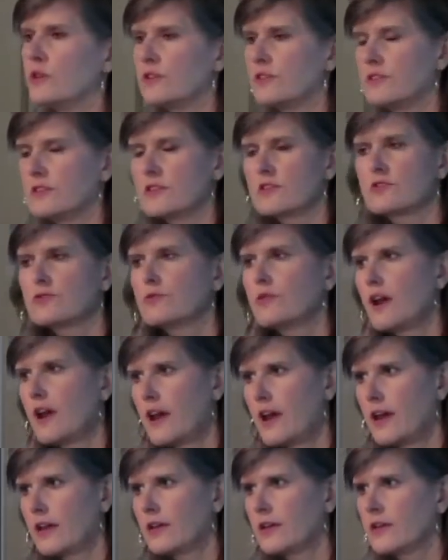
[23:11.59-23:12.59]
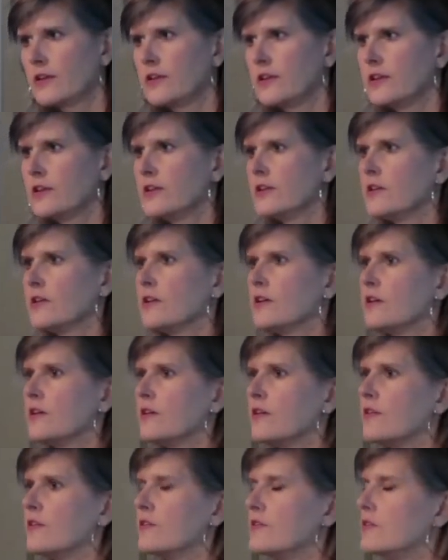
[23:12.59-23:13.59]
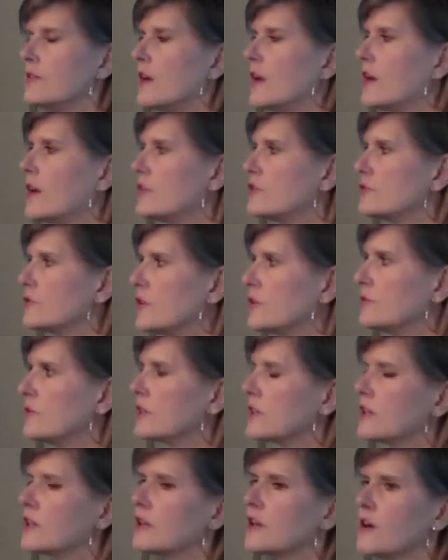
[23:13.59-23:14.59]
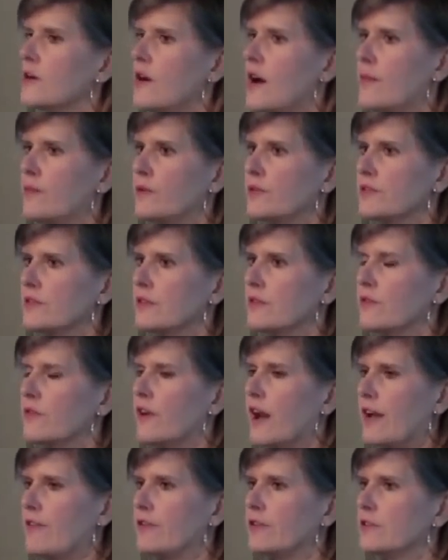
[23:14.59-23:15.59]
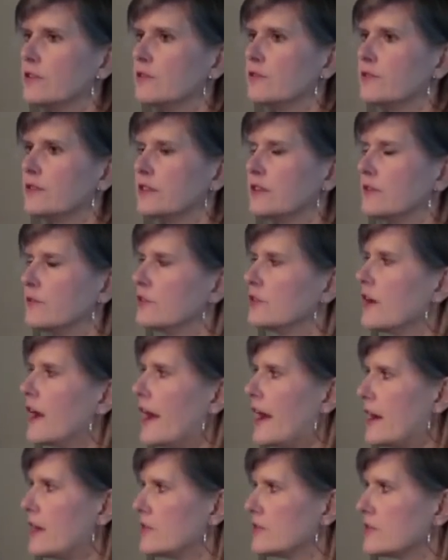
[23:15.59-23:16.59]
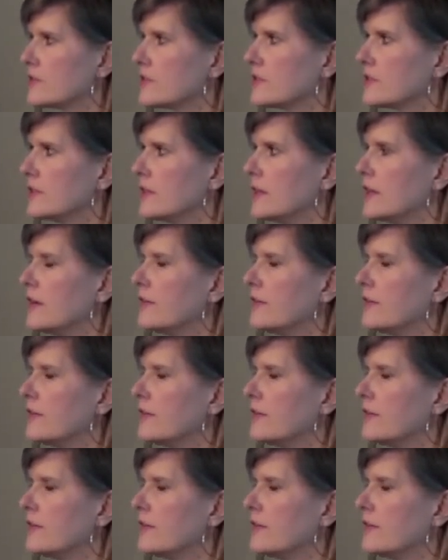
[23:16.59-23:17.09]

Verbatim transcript: with this reg, that a drill rig can go up within 500 feet of your house.